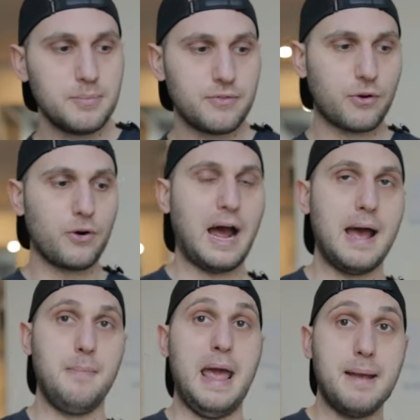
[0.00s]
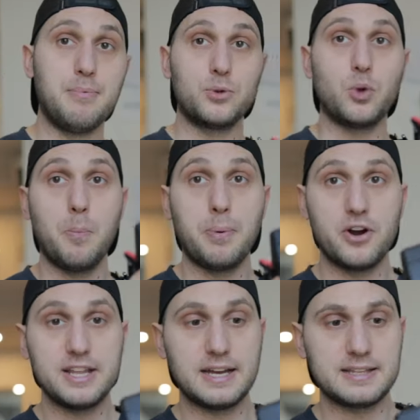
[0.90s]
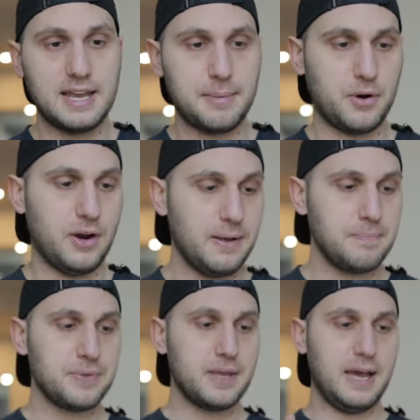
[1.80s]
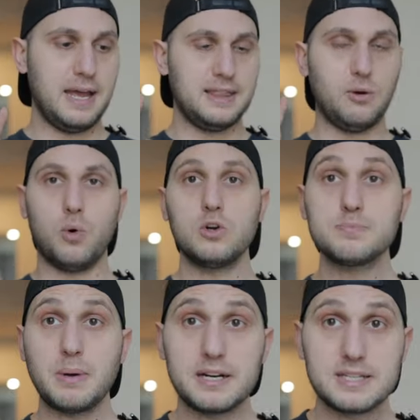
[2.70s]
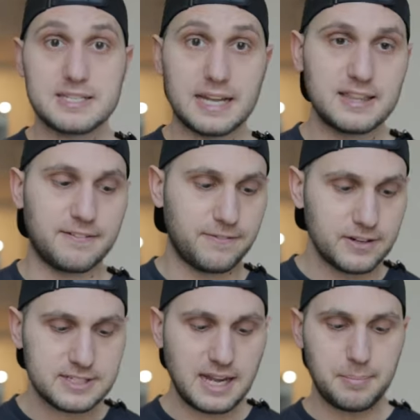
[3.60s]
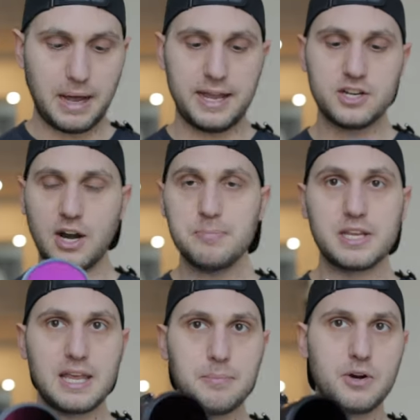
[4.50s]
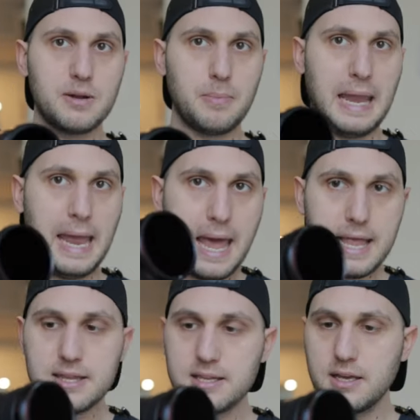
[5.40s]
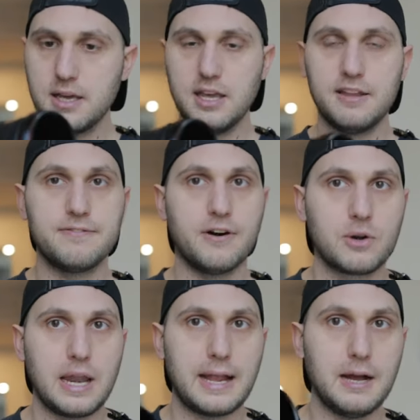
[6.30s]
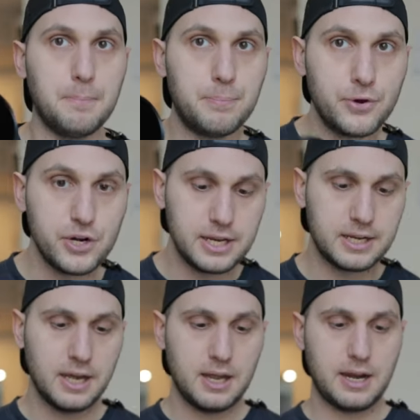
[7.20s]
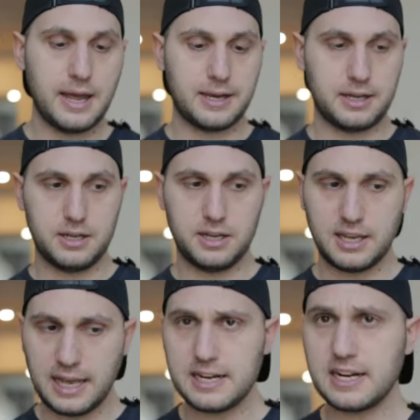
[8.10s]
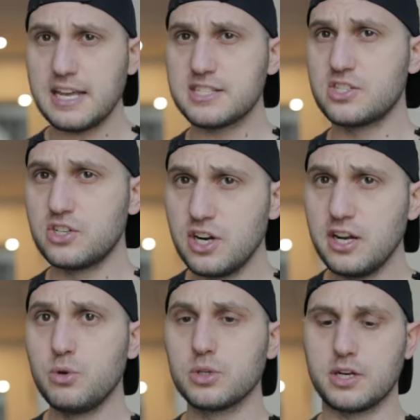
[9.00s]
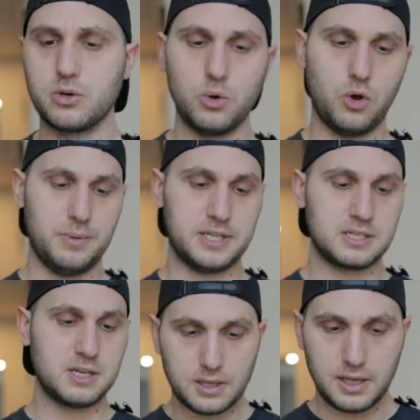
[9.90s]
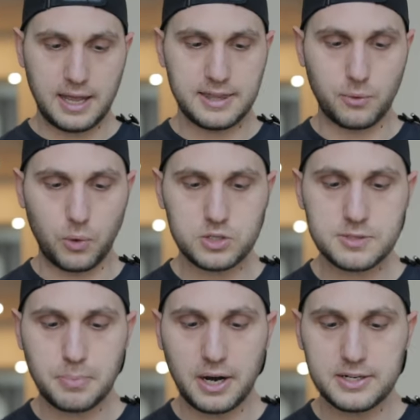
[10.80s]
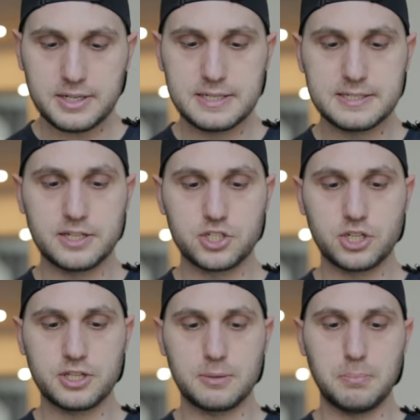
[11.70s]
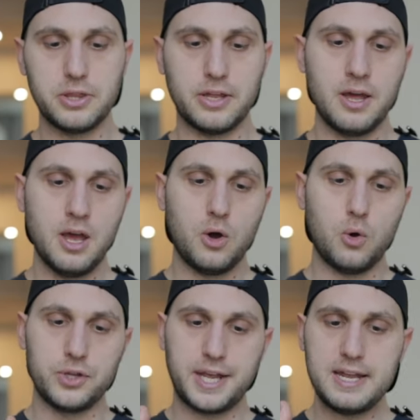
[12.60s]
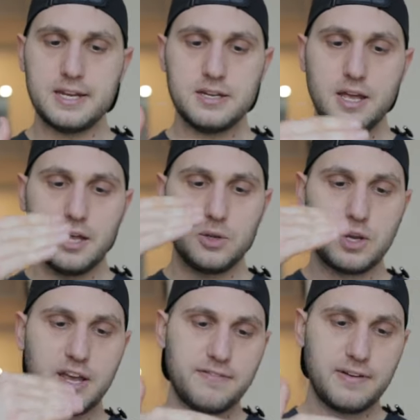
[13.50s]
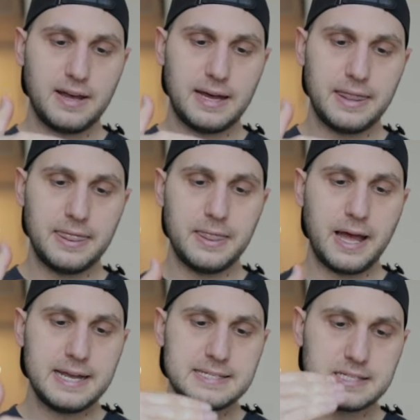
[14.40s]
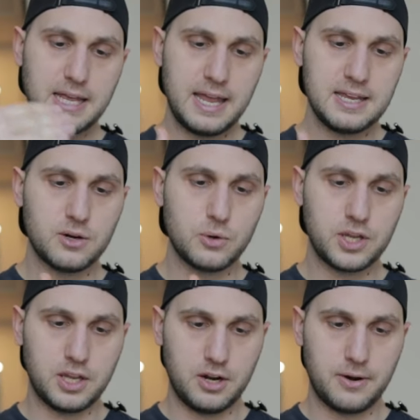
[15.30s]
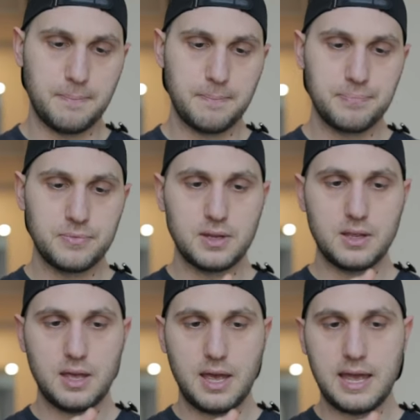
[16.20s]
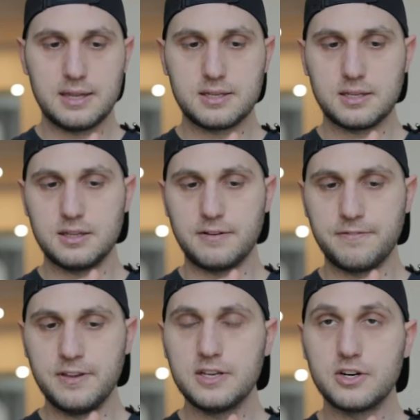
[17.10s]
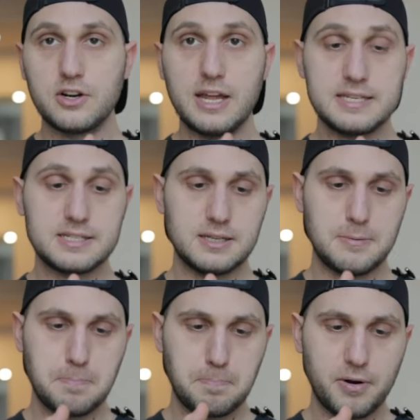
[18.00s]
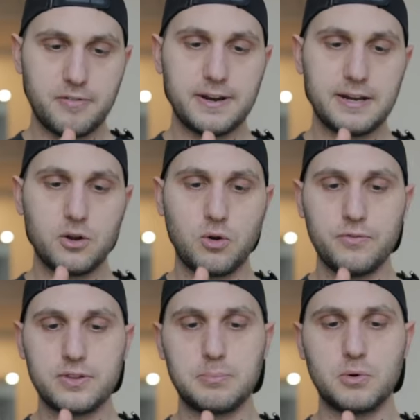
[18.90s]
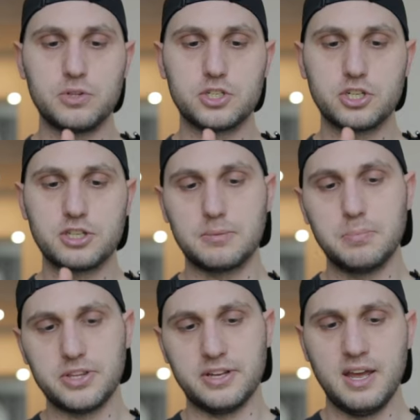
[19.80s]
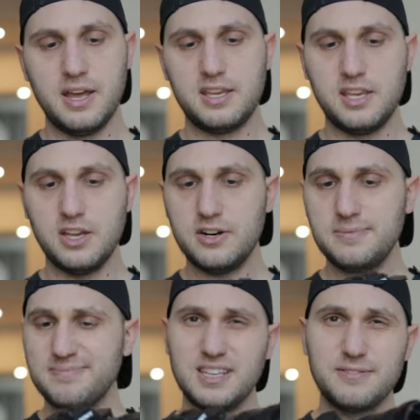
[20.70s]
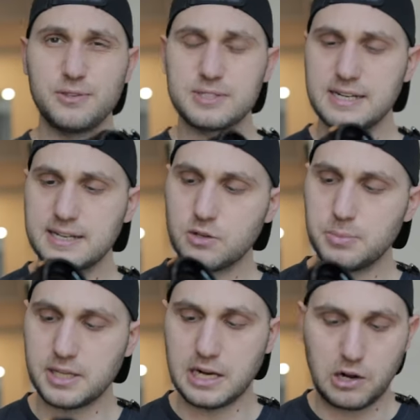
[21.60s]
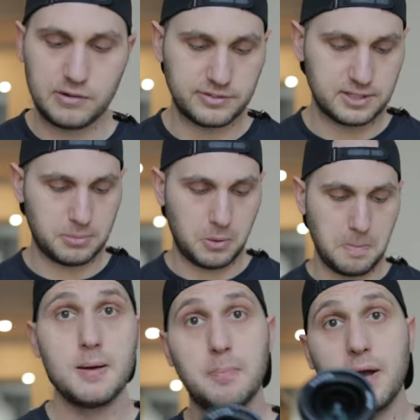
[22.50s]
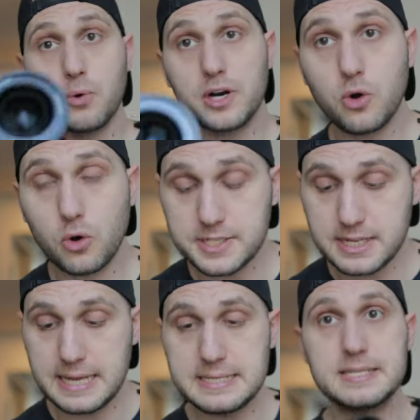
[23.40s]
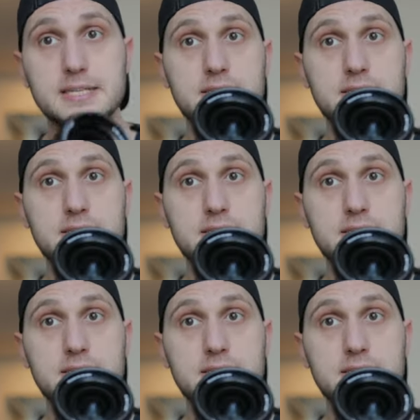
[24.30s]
before I'm able to operate that camera. And the worst part is that the first time I grabbed the camera in my hand, it felt like a brick. Like, Canon has really good ergonomics. And the worst part is the shutter button. On Canon, you have a nice angle here and the finger lays perfectly comfortable on the shutter button. Here it feels a little bit uncomfortable. My workhorse lens